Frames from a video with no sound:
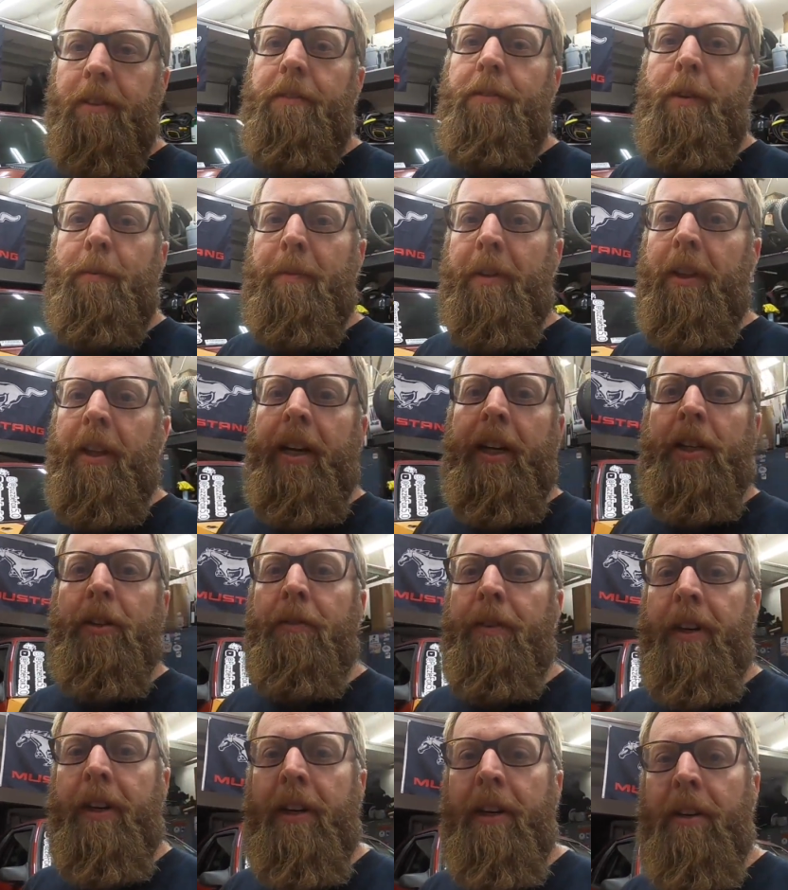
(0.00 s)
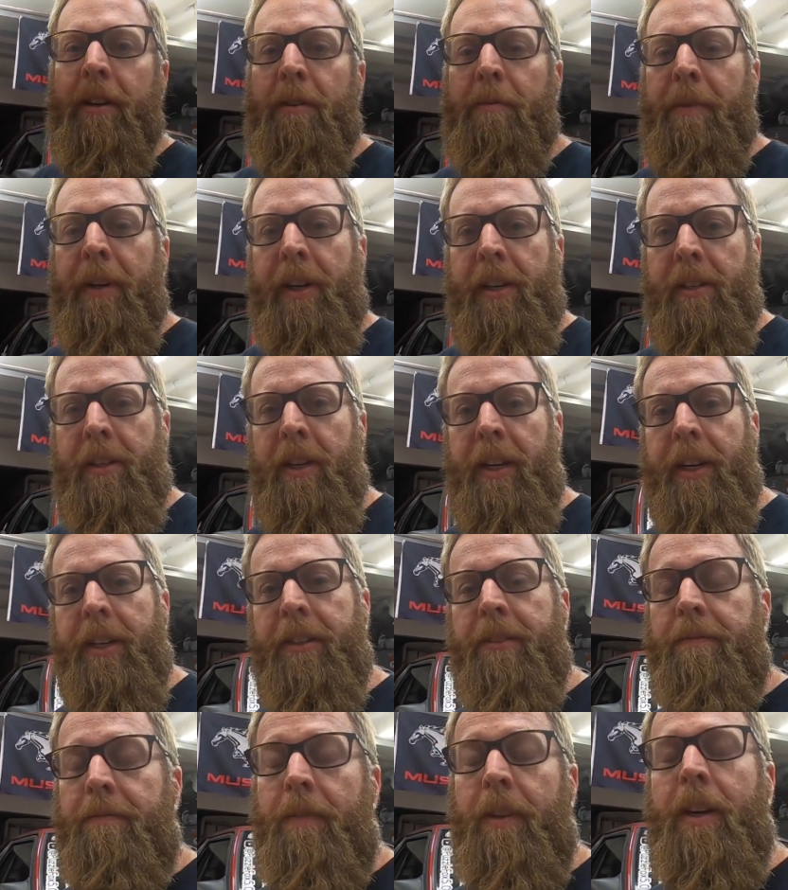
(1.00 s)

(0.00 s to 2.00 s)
from the last video, my last